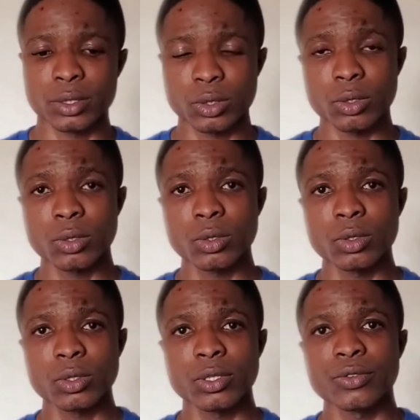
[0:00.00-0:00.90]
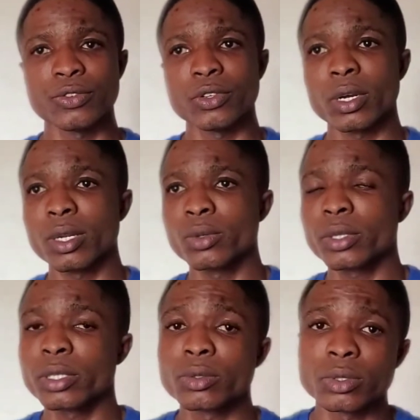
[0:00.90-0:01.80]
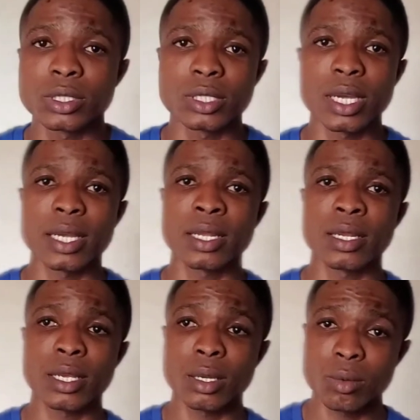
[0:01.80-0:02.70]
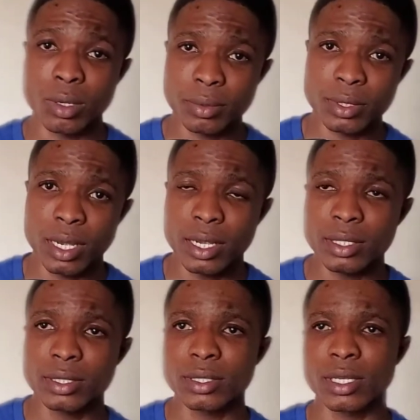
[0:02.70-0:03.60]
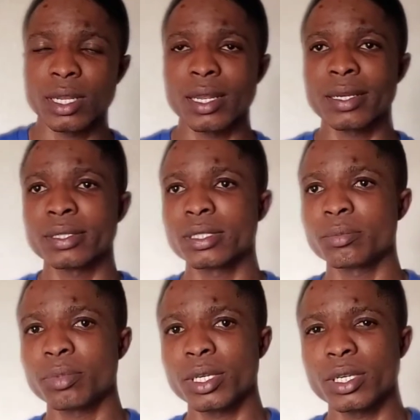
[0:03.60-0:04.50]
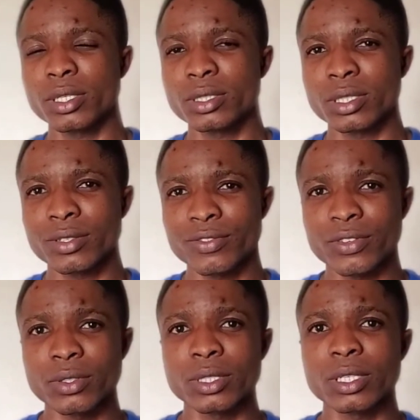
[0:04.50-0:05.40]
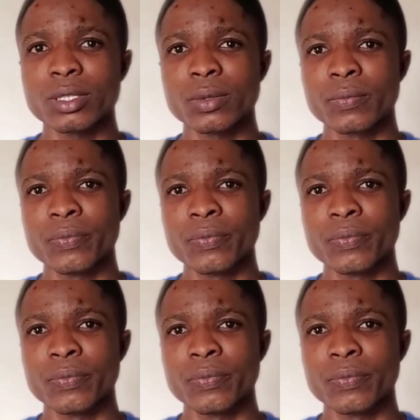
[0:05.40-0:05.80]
So if you are looking to design a website, a landing page, a funnel,